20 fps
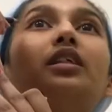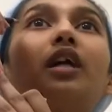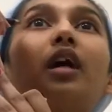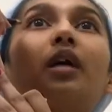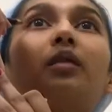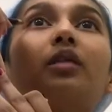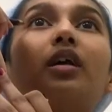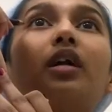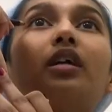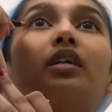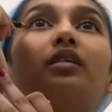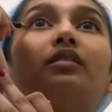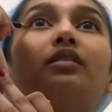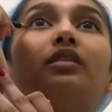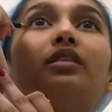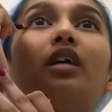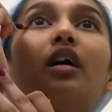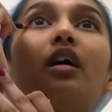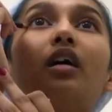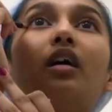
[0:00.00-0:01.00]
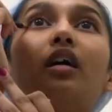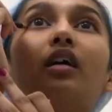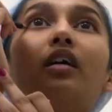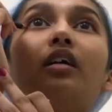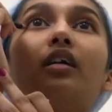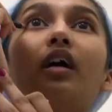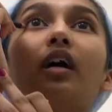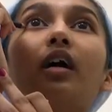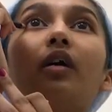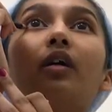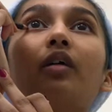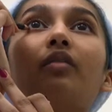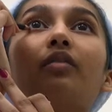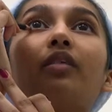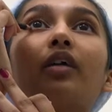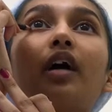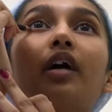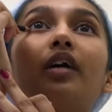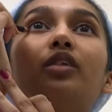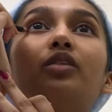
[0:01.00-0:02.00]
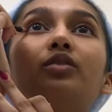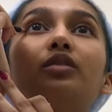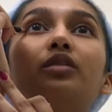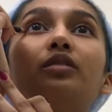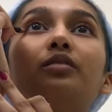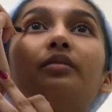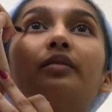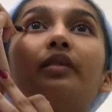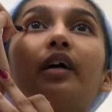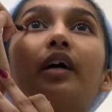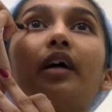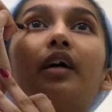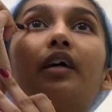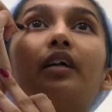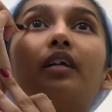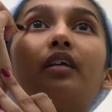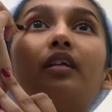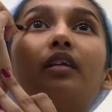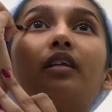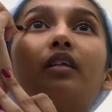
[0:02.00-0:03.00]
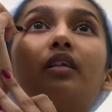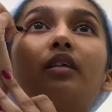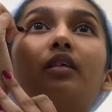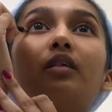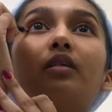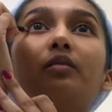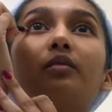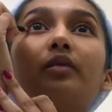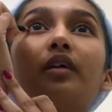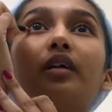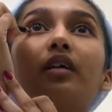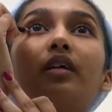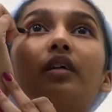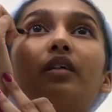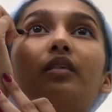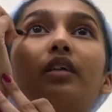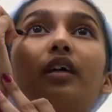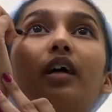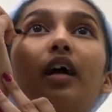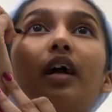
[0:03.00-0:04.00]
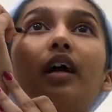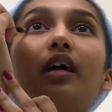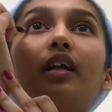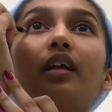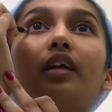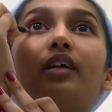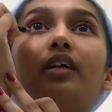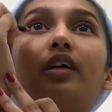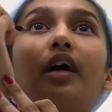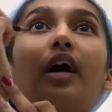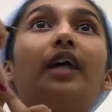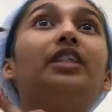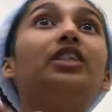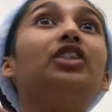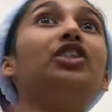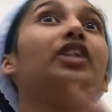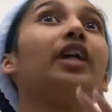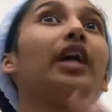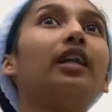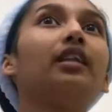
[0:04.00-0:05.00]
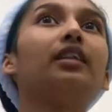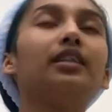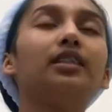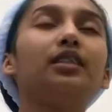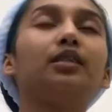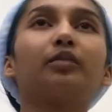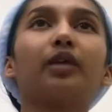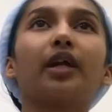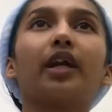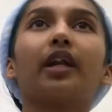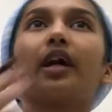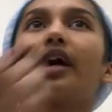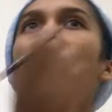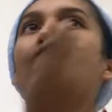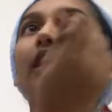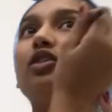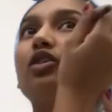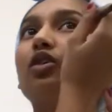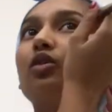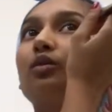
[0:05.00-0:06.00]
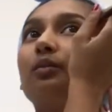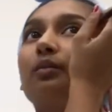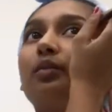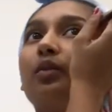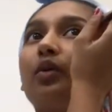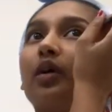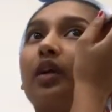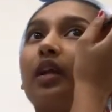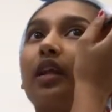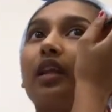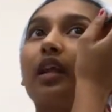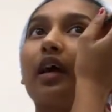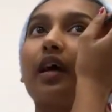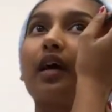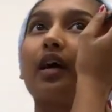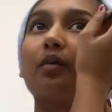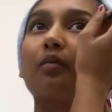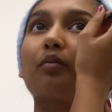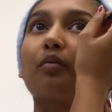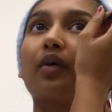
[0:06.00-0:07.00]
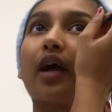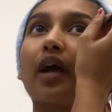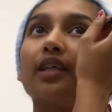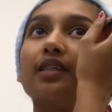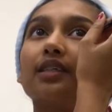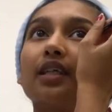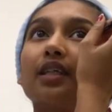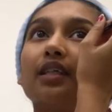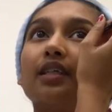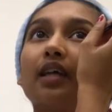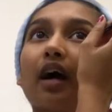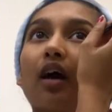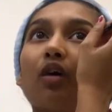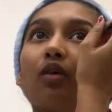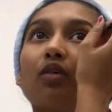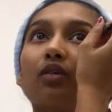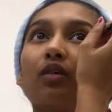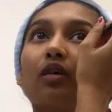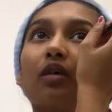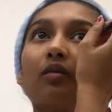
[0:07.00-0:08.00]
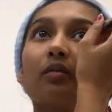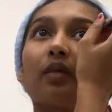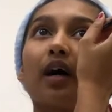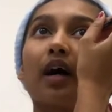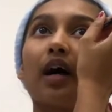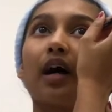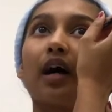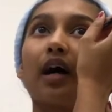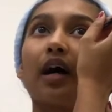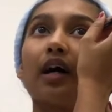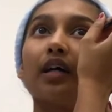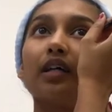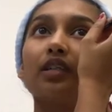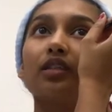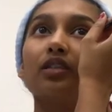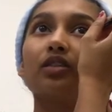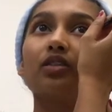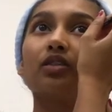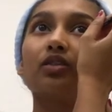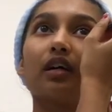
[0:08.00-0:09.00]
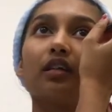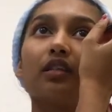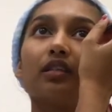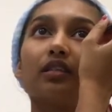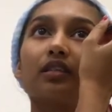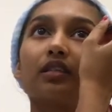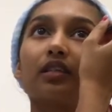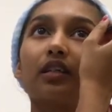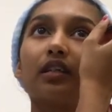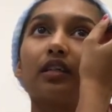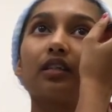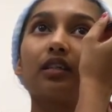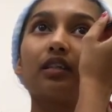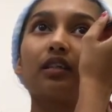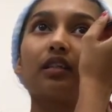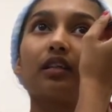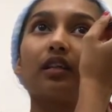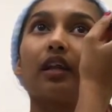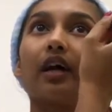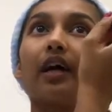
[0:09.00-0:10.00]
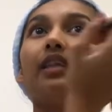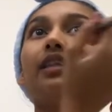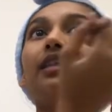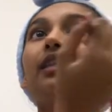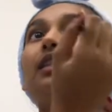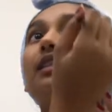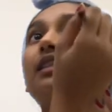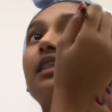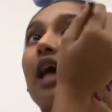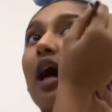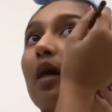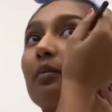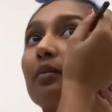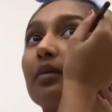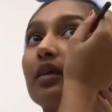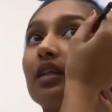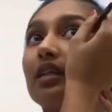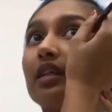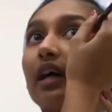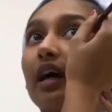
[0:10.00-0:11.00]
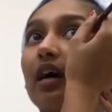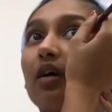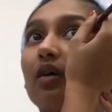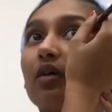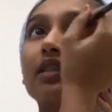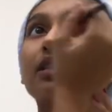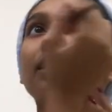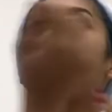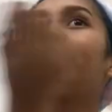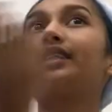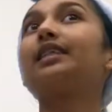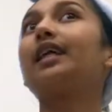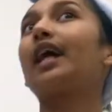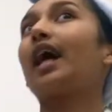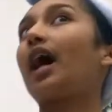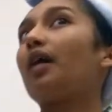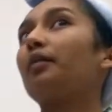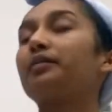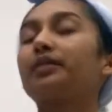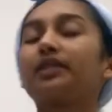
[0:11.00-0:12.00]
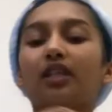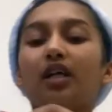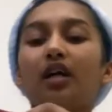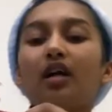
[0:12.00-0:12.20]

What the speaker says: I'm kind of done. However, I do spread a little bit of the eyeliner. I gently spread it. I don't put it like press it down on my eyes. I just like lightly tap it down. It's like taps.